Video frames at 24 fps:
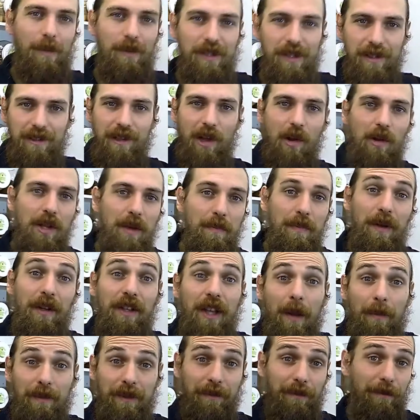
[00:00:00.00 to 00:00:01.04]
we'll slowly build
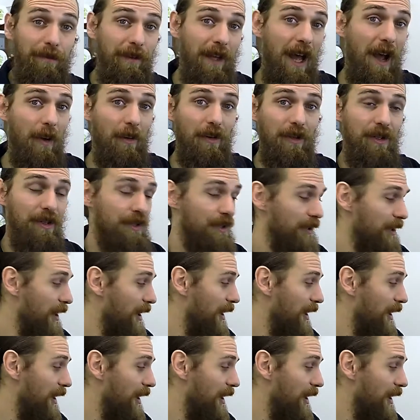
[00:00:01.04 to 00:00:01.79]
up to flowers